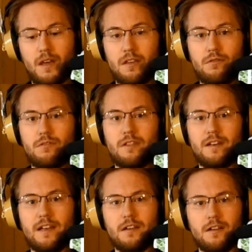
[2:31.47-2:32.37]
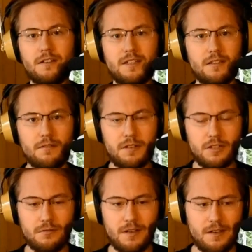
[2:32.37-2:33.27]
used the Nikon
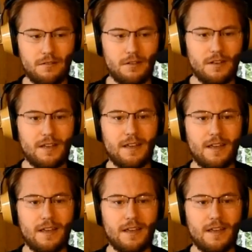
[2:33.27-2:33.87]
D7200,